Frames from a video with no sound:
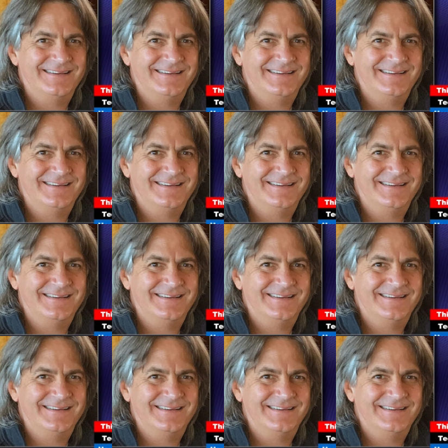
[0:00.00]

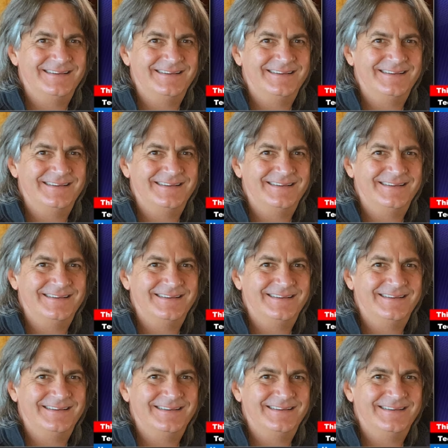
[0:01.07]

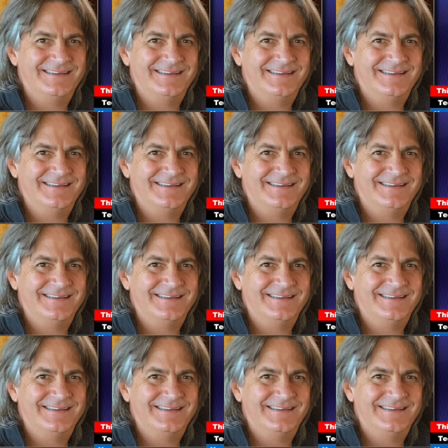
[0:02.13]

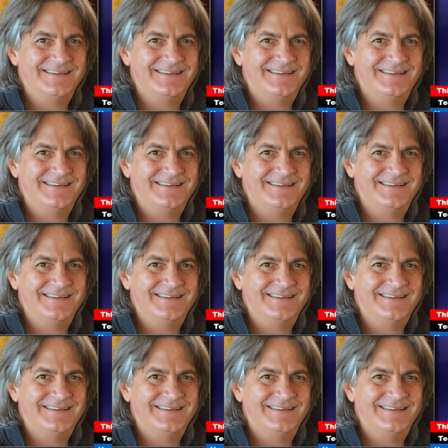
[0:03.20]

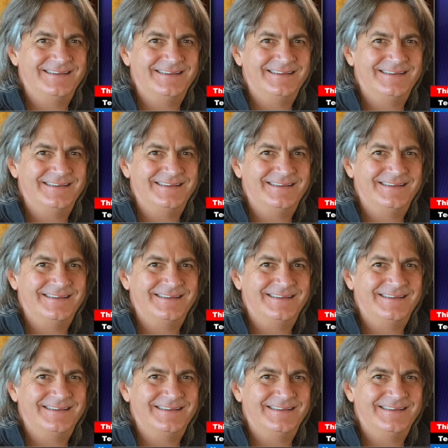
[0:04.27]

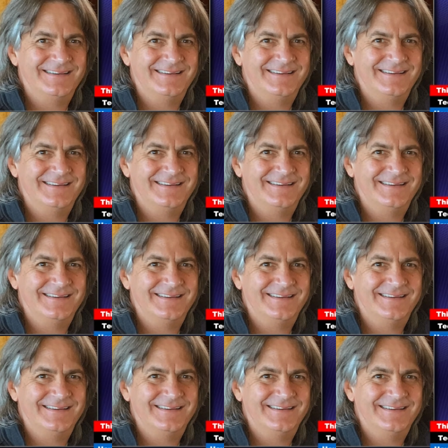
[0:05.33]

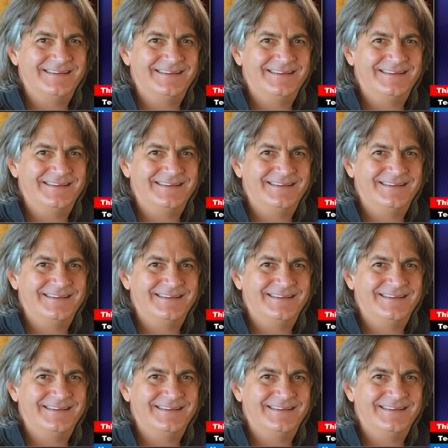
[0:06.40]
The person shown says nothing.